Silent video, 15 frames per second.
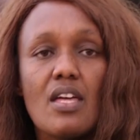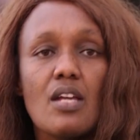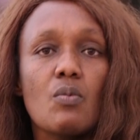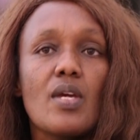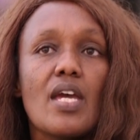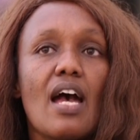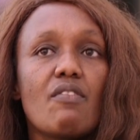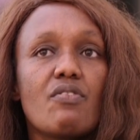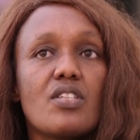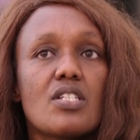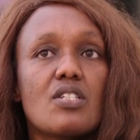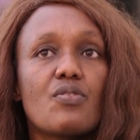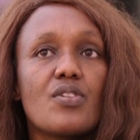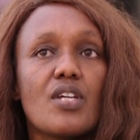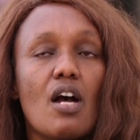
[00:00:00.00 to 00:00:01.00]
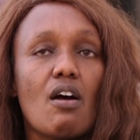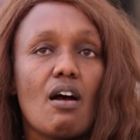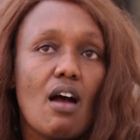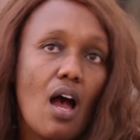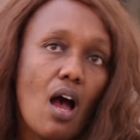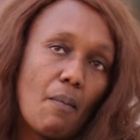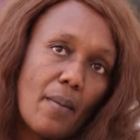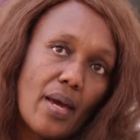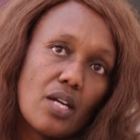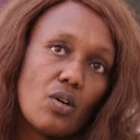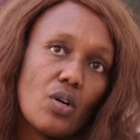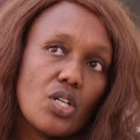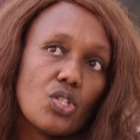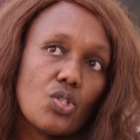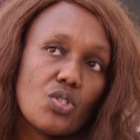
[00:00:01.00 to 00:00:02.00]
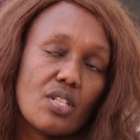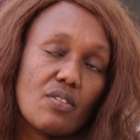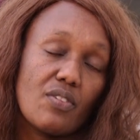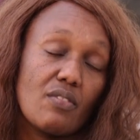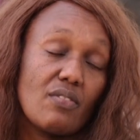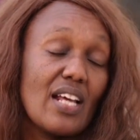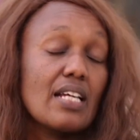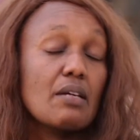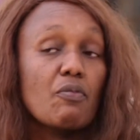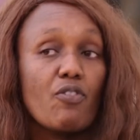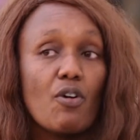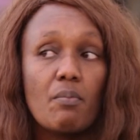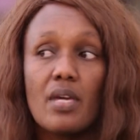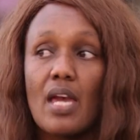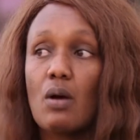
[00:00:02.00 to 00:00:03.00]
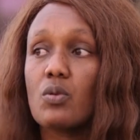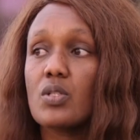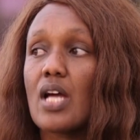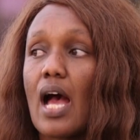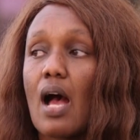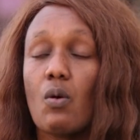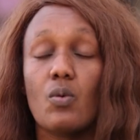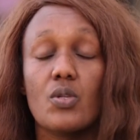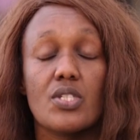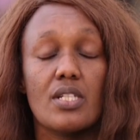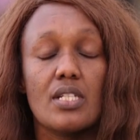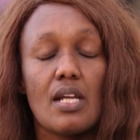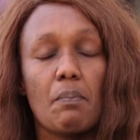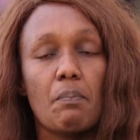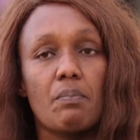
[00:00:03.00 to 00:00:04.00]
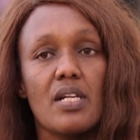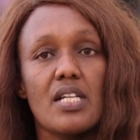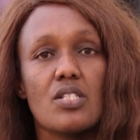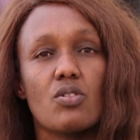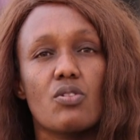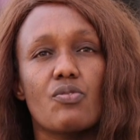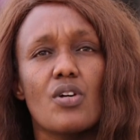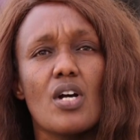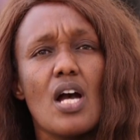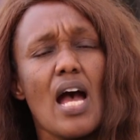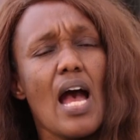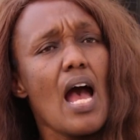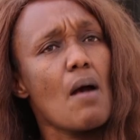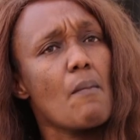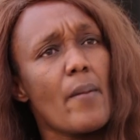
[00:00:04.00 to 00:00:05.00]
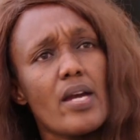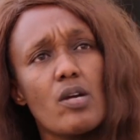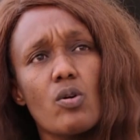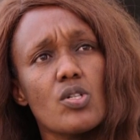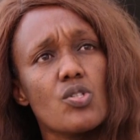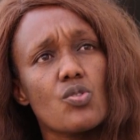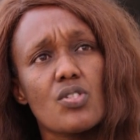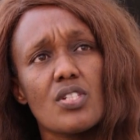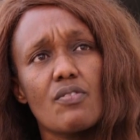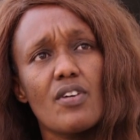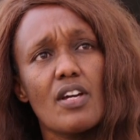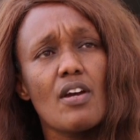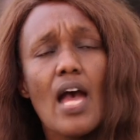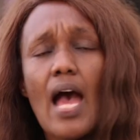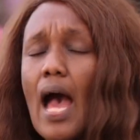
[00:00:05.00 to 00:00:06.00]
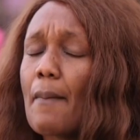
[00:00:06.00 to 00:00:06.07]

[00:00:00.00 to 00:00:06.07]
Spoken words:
Then we have this fear, how am I going to survive? Like for me, I was in a place of, how am I going to survive?